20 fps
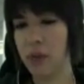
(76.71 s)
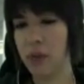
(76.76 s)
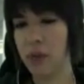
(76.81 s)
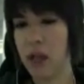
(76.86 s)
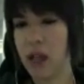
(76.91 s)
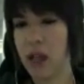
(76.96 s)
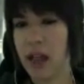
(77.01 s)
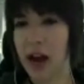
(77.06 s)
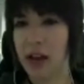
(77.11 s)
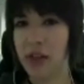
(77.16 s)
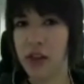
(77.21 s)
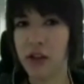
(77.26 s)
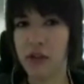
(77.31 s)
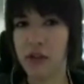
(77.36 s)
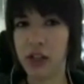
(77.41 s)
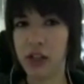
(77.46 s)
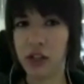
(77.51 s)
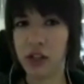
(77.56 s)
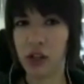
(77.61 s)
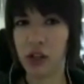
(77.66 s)
And there is
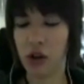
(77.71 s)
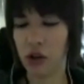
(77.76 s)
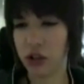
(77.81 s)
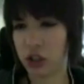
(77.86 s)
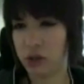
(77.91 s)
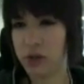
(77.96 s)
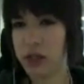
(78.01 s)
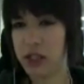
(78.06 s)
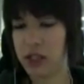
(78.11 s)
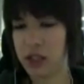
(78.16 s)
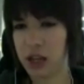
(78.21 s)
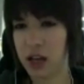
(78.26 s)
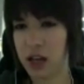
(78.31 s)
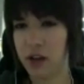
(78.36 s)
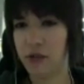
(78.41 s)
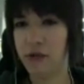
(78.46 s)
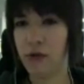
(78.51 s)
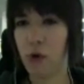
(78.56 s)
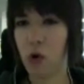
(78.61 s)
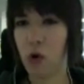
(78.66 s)
a lot to be said
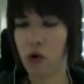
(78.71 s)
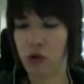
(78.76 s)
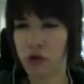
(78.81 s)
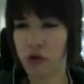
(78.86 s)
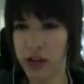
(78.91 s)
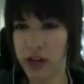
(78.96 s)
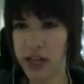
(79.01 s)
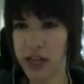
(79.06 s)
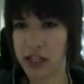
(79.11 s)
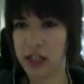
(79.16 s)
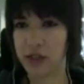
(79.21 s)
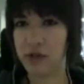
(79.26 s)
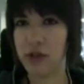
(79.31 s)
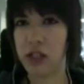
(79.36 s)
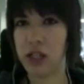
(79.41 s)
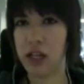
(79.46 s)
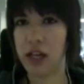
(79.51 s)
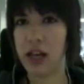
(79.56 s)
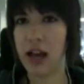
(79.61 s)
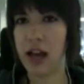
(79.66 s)
for
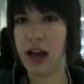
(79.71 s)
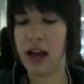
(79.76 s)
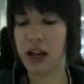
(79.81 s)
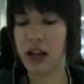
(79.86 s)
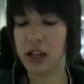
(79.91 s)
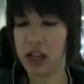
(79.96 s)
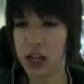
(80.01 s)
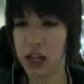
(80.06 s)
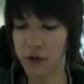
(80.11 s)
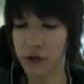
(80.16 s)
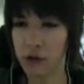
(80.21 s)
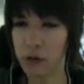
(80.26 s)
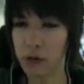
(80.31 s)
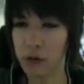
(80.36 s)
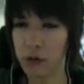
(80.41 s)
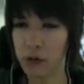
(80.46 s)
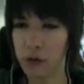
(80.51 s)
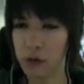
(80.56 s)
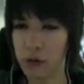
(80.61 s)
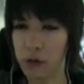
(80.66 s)
creativity and
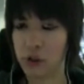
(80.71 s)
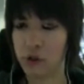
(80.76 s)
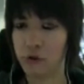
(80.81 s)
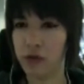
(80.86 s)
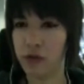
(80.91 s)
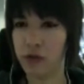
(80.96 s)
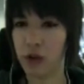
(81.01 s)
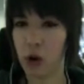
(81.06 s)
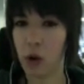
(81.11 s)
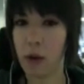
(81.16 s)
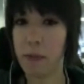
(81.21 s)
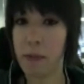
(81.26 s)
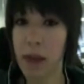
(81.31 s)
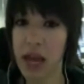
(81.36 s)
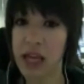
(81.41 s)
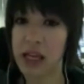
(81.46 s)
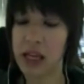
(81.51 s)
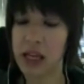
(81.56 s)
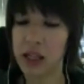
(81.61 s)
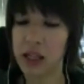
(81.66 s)
information flow and
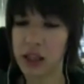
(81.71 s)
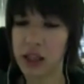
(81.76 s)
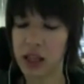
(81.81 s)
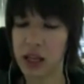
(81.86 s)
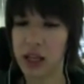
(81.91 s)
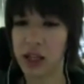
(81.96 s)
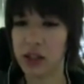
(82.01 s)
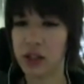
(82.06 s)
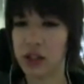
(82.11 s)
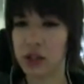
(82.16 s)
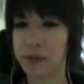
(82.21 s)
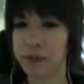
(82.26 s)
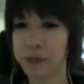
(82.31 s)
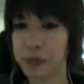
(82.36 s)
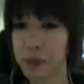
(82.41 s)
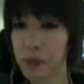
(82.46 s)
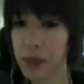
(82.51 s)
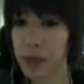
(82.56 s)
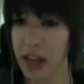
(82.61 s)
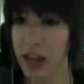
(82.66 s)
making things
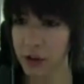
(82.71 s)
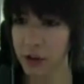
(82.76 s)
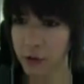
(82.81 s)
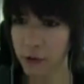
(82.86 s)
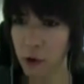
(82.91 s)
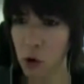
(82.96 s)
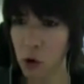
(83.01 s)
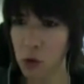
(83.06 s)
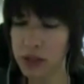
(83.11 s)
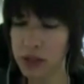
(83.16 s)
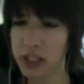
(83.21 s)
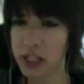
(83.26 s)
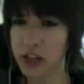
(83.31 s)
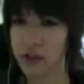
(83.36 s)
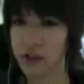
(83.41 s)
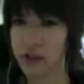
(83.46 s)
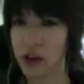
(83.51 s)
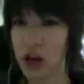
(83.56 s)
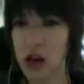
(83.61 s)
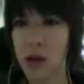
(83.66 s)

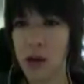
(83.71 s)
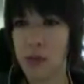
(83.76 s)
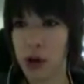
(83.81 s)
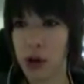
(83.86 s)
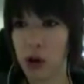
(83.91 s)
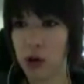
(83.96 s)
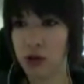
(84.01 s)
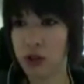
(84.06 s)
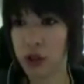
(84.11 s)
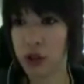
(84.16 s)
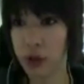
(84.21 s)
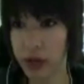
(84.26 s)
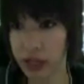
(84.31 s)
informative but also